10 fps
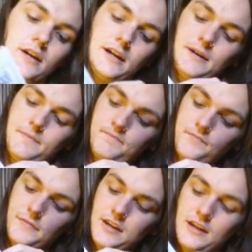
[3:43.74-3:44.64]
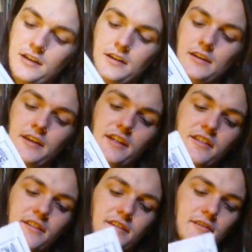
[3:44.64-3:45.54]
Um, now
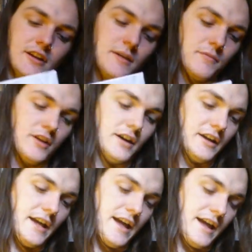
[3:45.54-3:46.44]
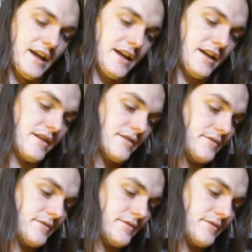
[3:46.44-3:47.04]
this comes on a